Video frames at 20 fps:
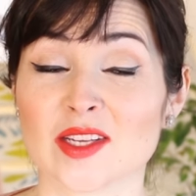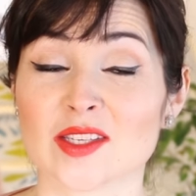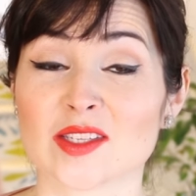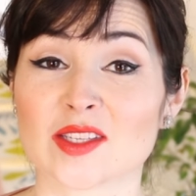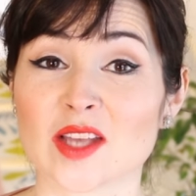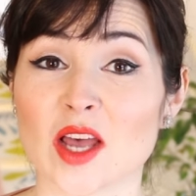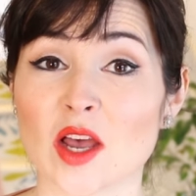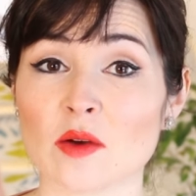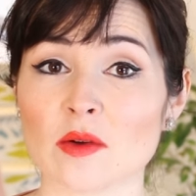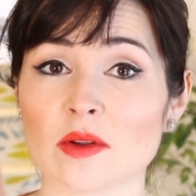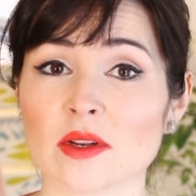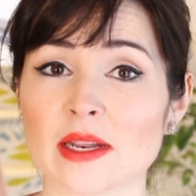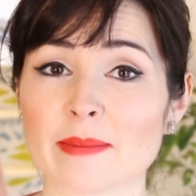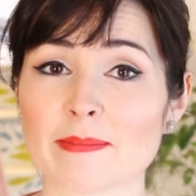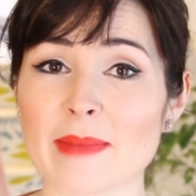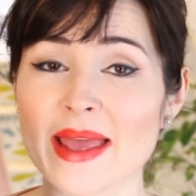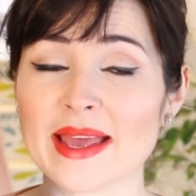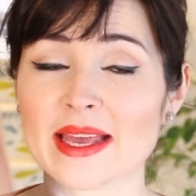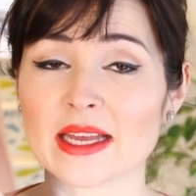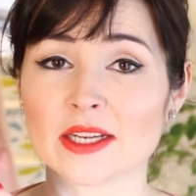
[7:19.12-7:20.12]
So
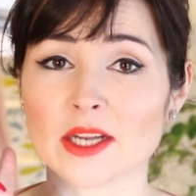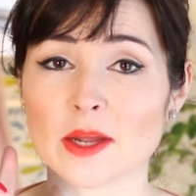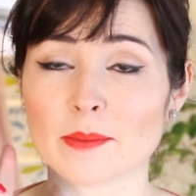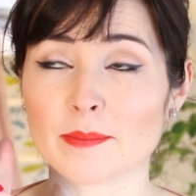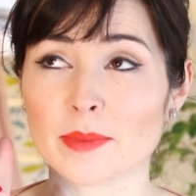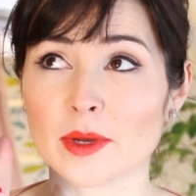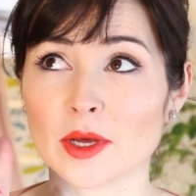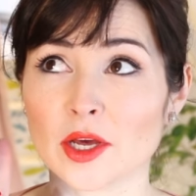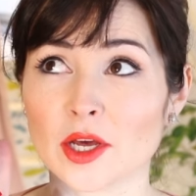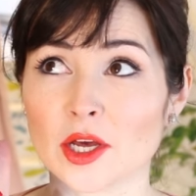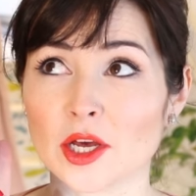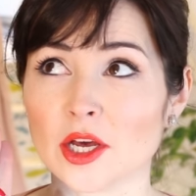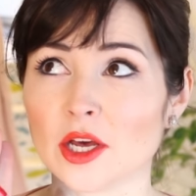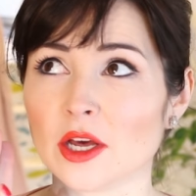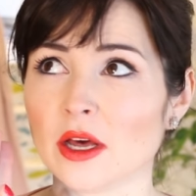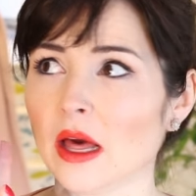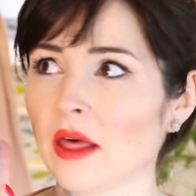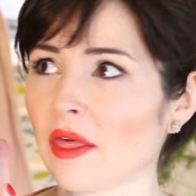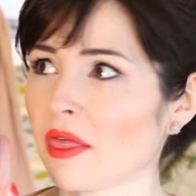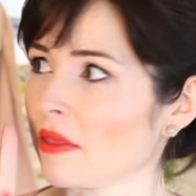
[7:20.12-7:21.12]
make
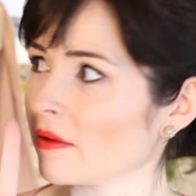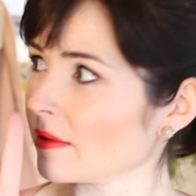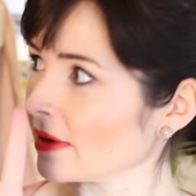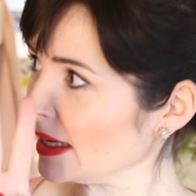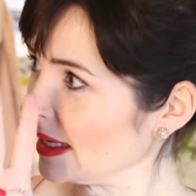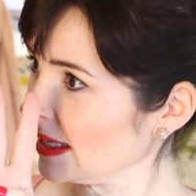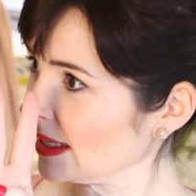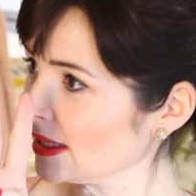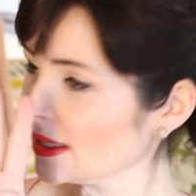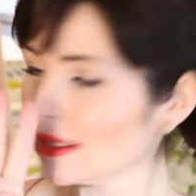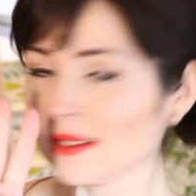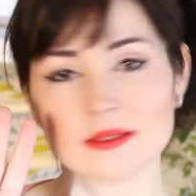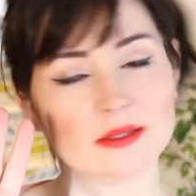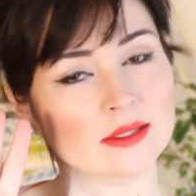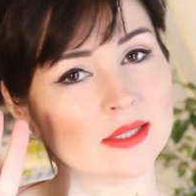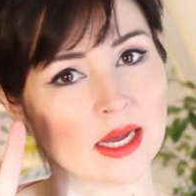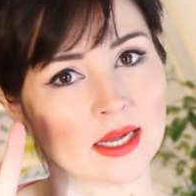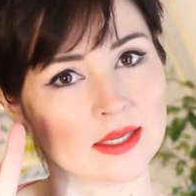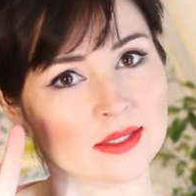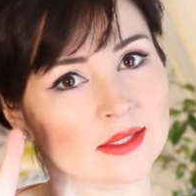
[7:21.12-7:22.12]
number three
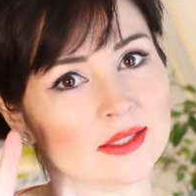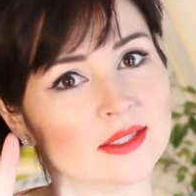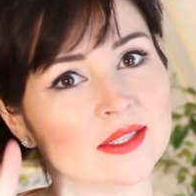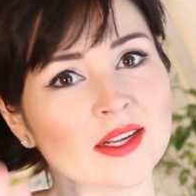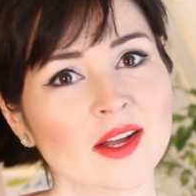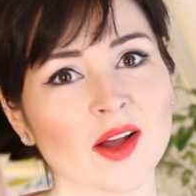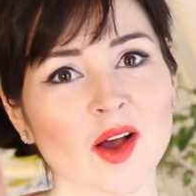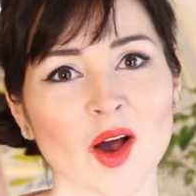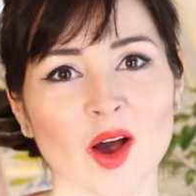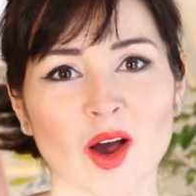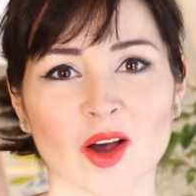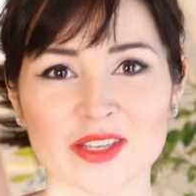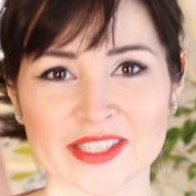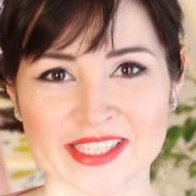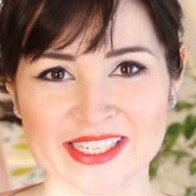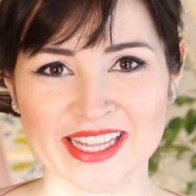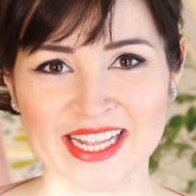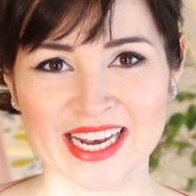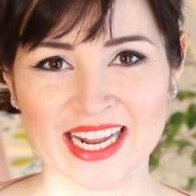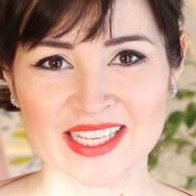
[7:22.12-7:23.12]
done.
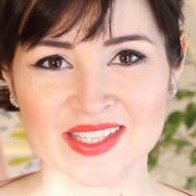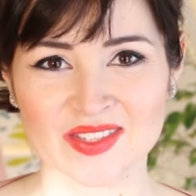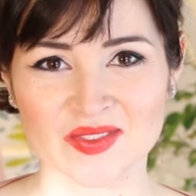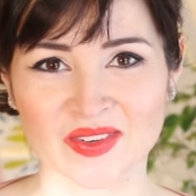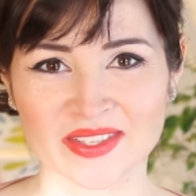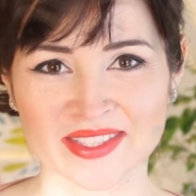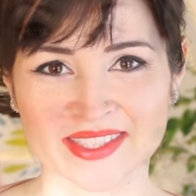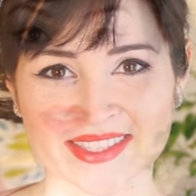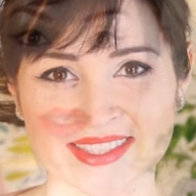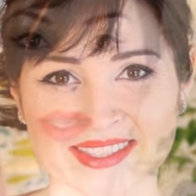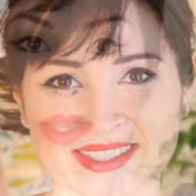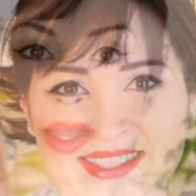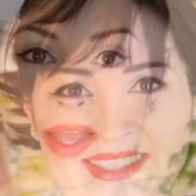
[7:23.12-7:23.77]
On to the last one.